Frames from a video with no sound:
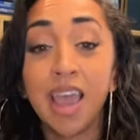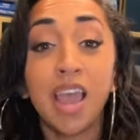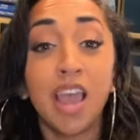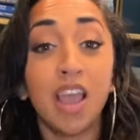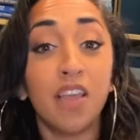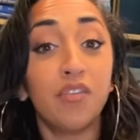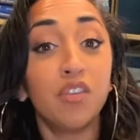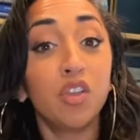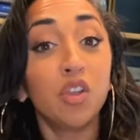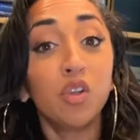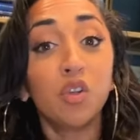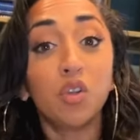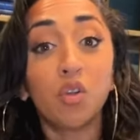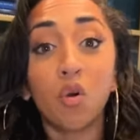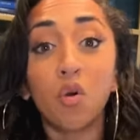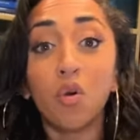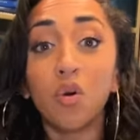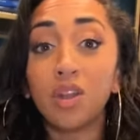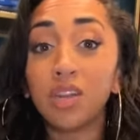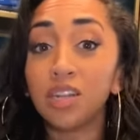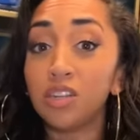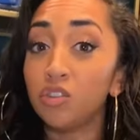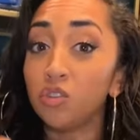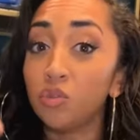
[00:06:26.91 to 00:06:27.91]
If your
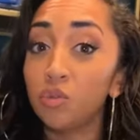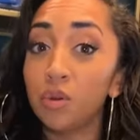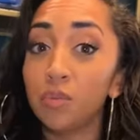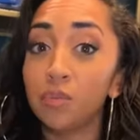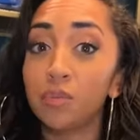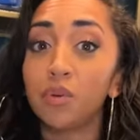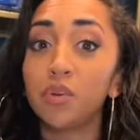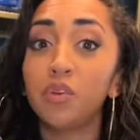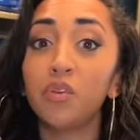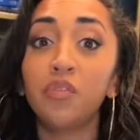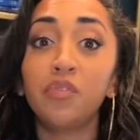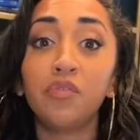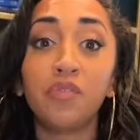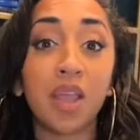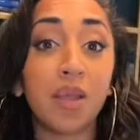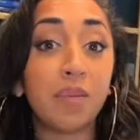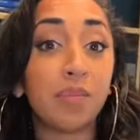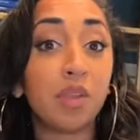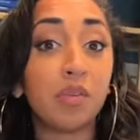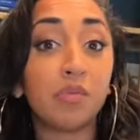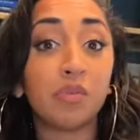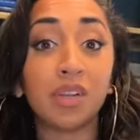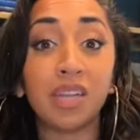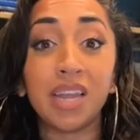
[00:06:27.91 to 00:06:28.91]
goal is to improve
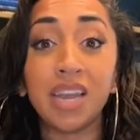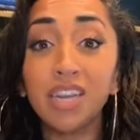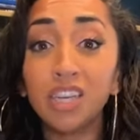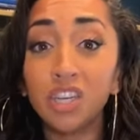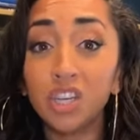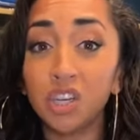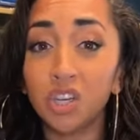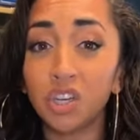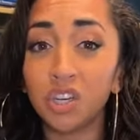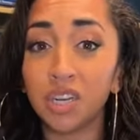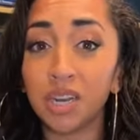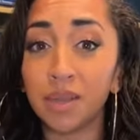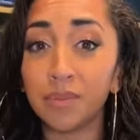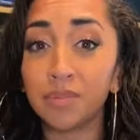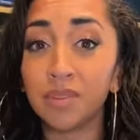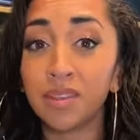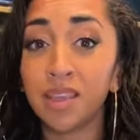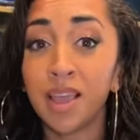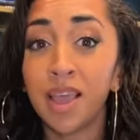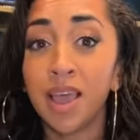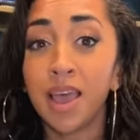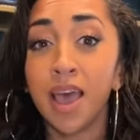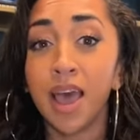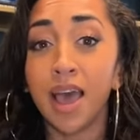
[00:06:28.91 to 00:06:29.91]
family relationships,
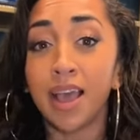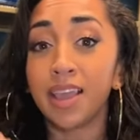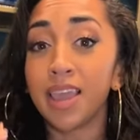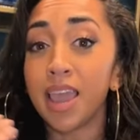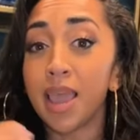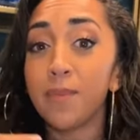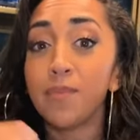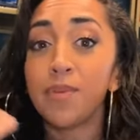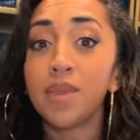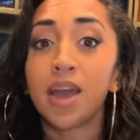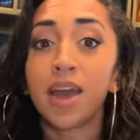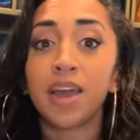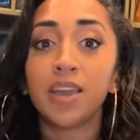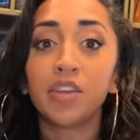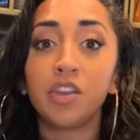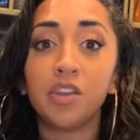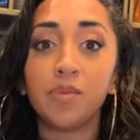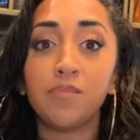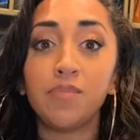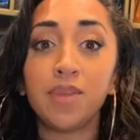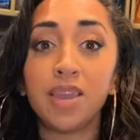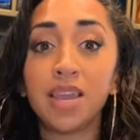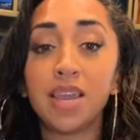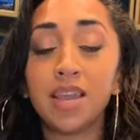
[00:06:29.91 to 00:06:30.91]
a KPI
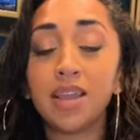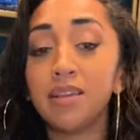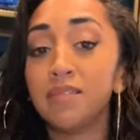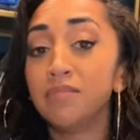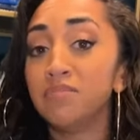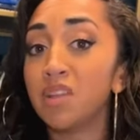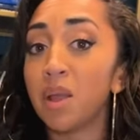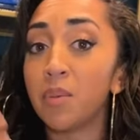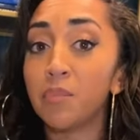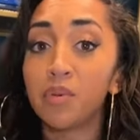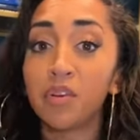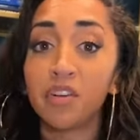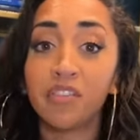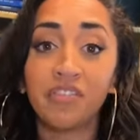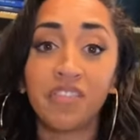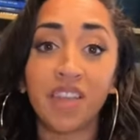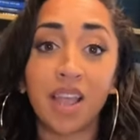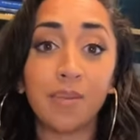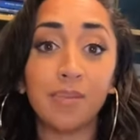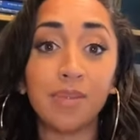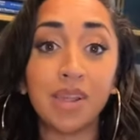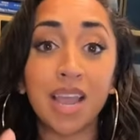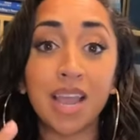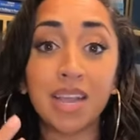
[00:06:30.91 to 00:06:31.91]
could be number of
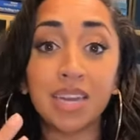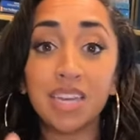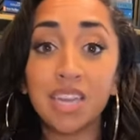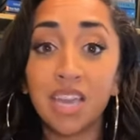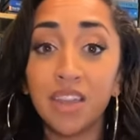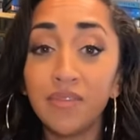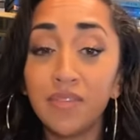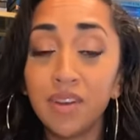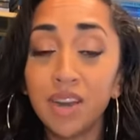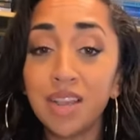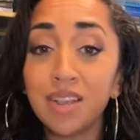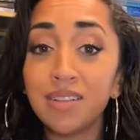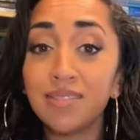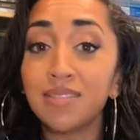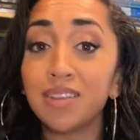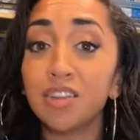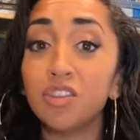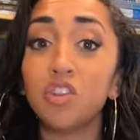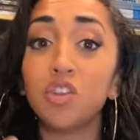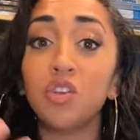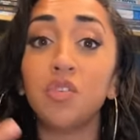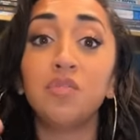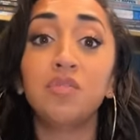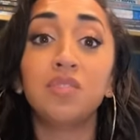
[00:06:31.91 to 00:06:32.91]
family activities
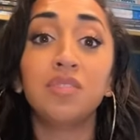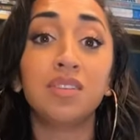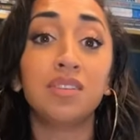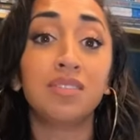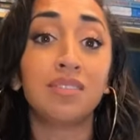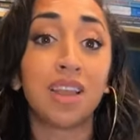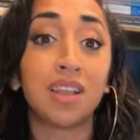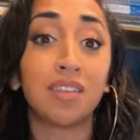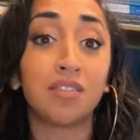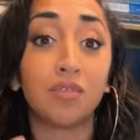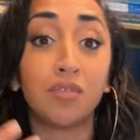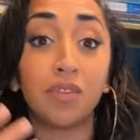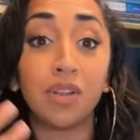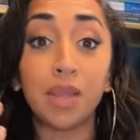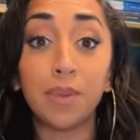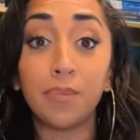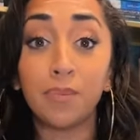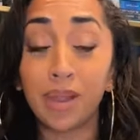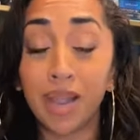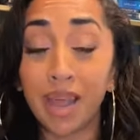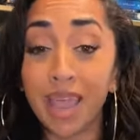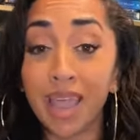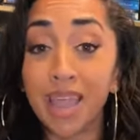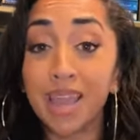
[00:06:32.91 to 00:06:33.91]
that you've successfully
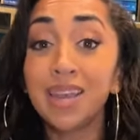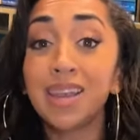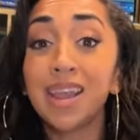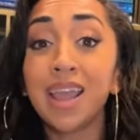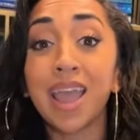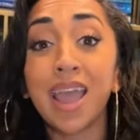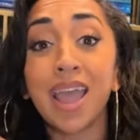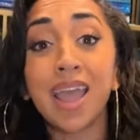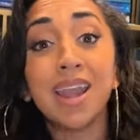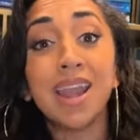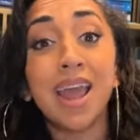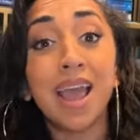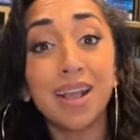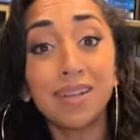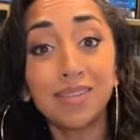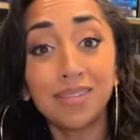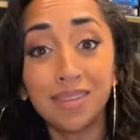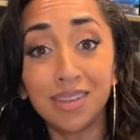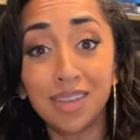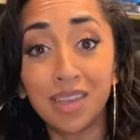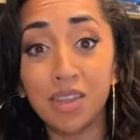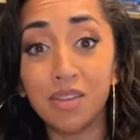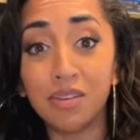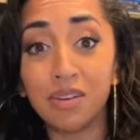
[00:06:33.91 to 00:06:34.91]
planned and
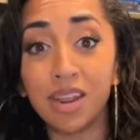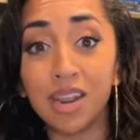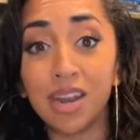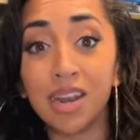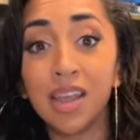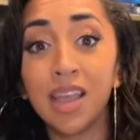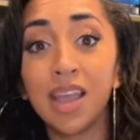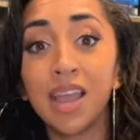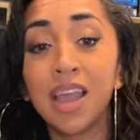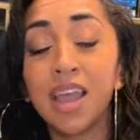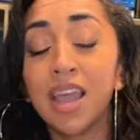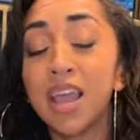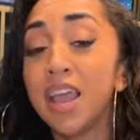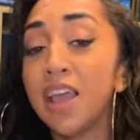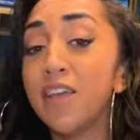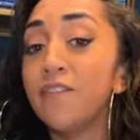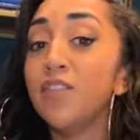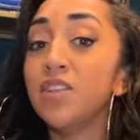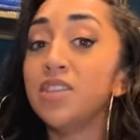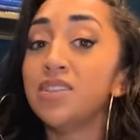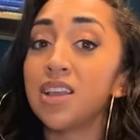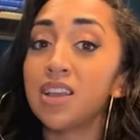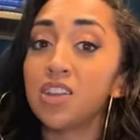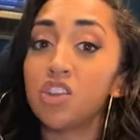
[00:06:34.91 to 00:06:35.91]
executed. If
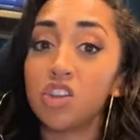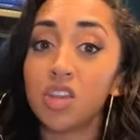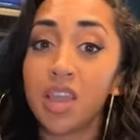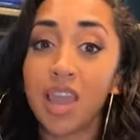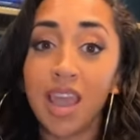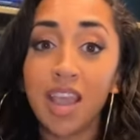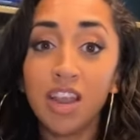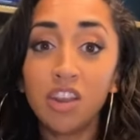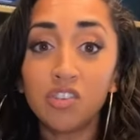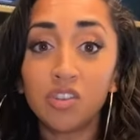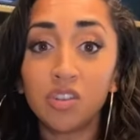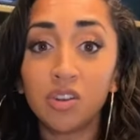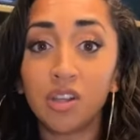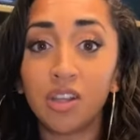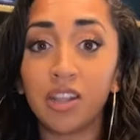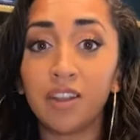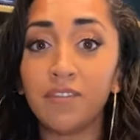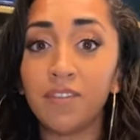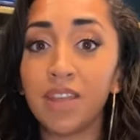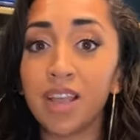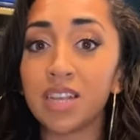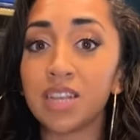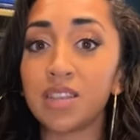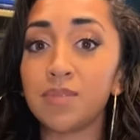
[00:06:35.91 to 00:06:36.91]
it's educational
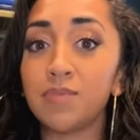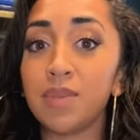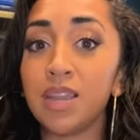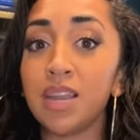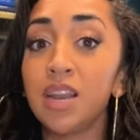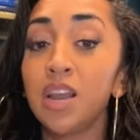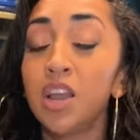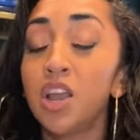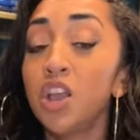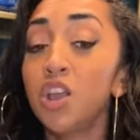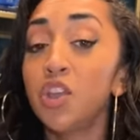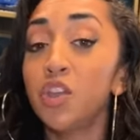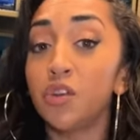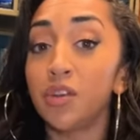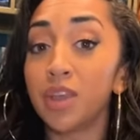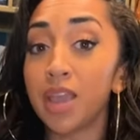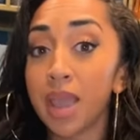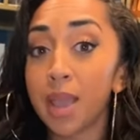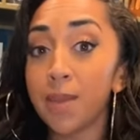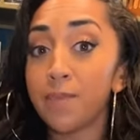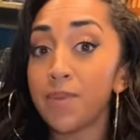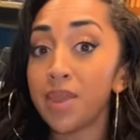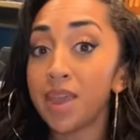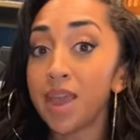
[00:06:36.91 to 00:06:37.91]
advancement, your
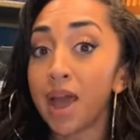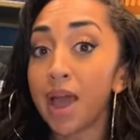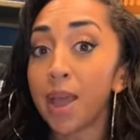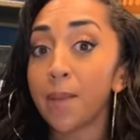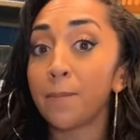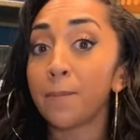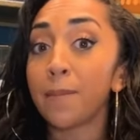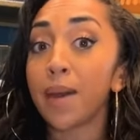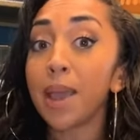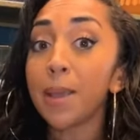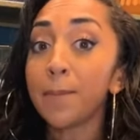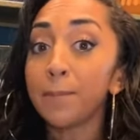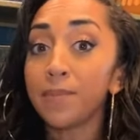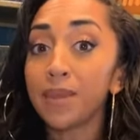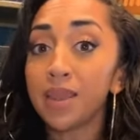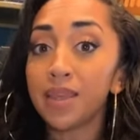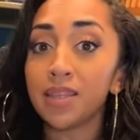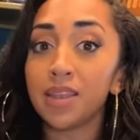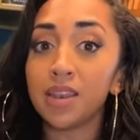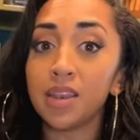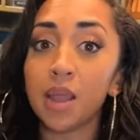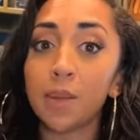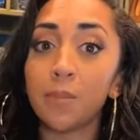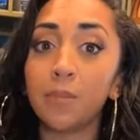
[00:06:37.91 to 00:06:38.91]
KPI might be
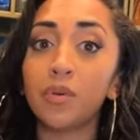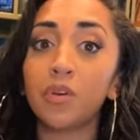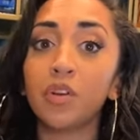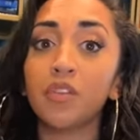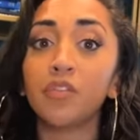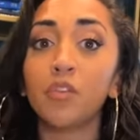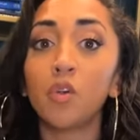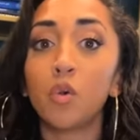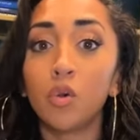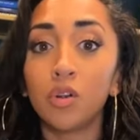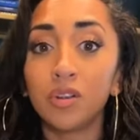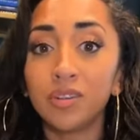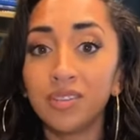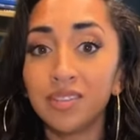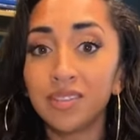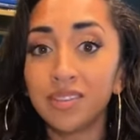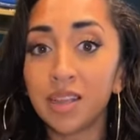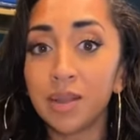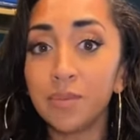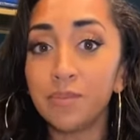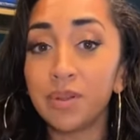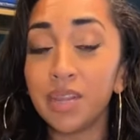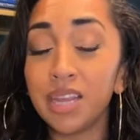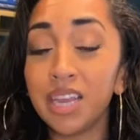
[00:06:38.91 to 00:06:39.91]
the number of courses
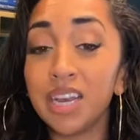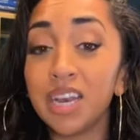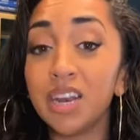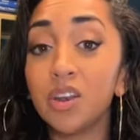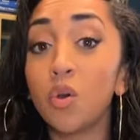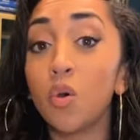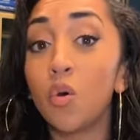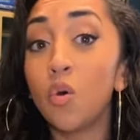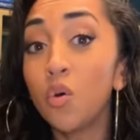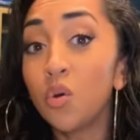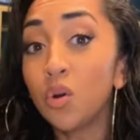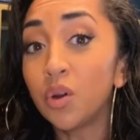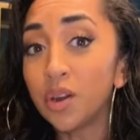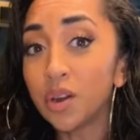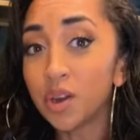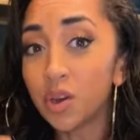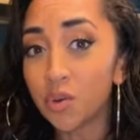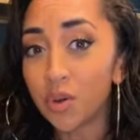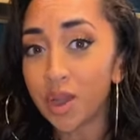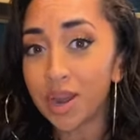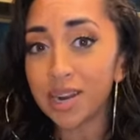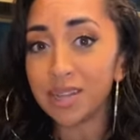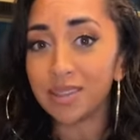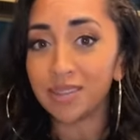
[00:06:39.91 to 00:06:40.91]
completed or
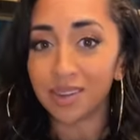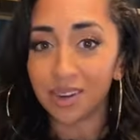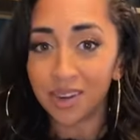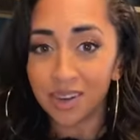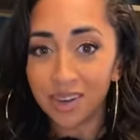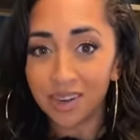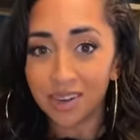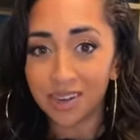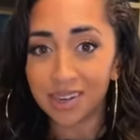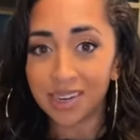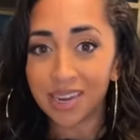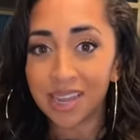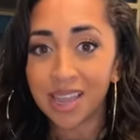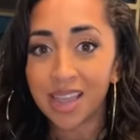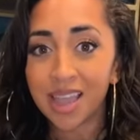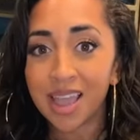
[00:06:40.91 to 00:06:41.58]
credits earned.